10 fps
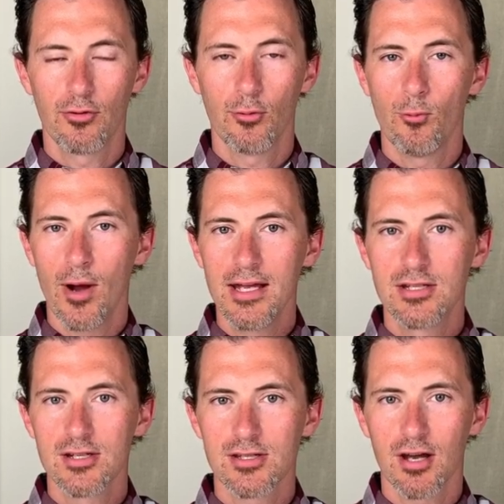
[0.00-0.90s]
for the
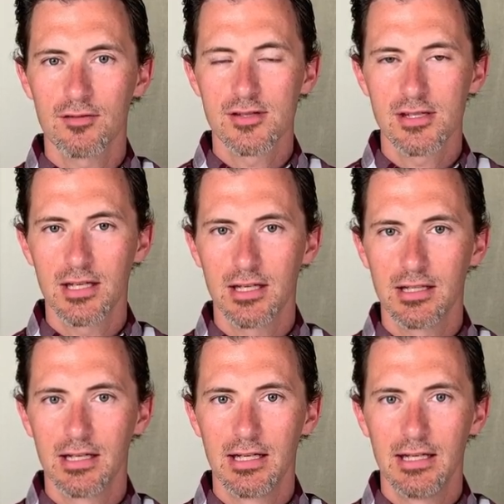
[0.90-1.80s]
wages of sin
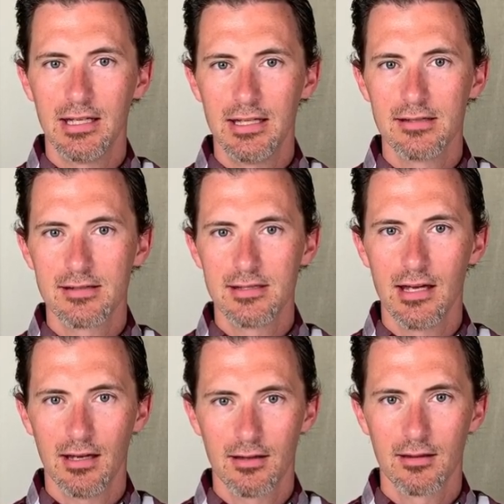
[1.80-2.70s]
is
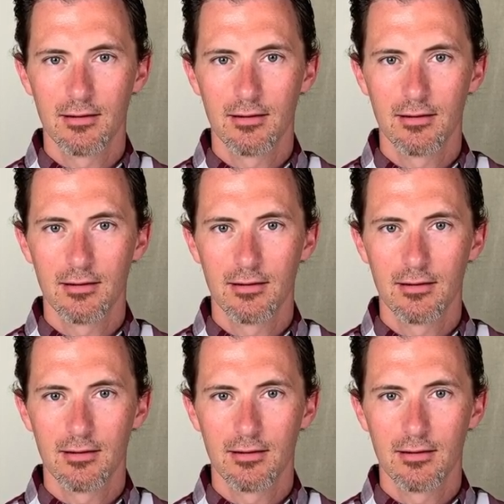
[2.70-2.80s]
death.